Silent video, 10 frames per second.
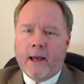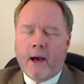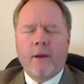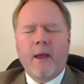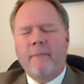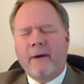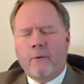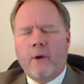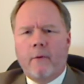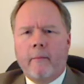And by
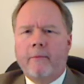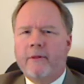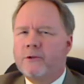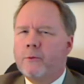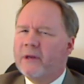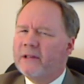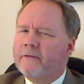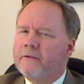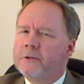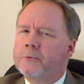the way, remember, there's a big
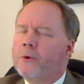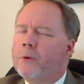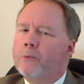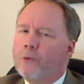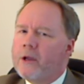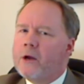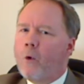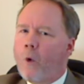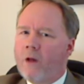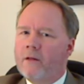difference between
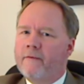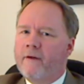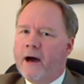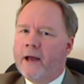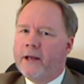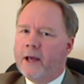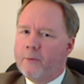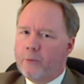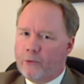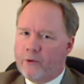pre-qualified
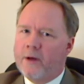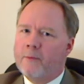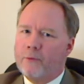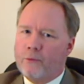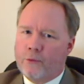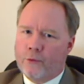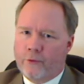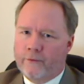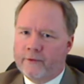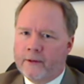and
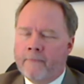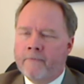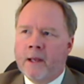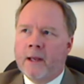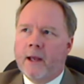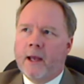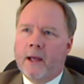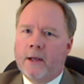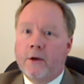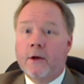pre-approved.
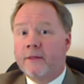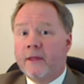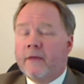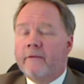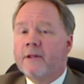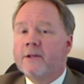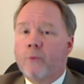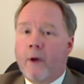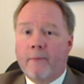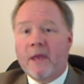And you can think of it
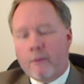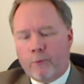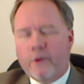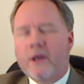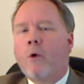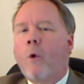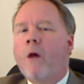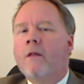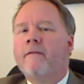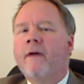this way. Being
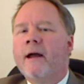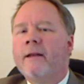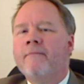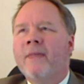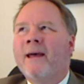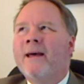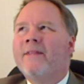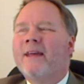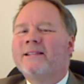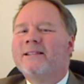pre-qualified,
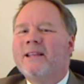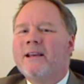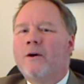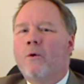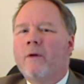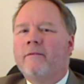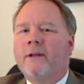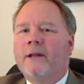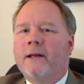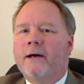that's the
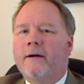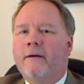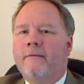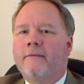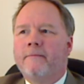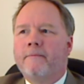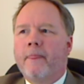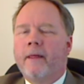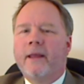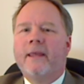equivalent of
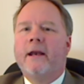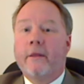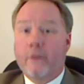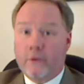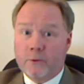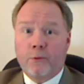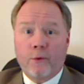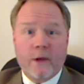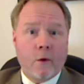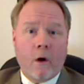like getting those
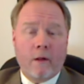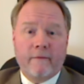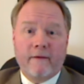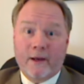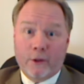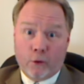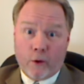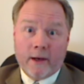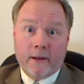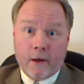pre-qualified
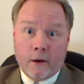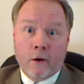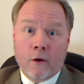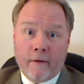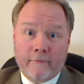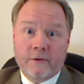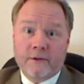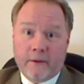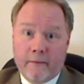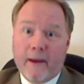credit card
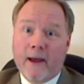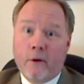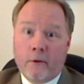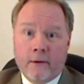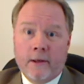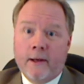offers in the mail.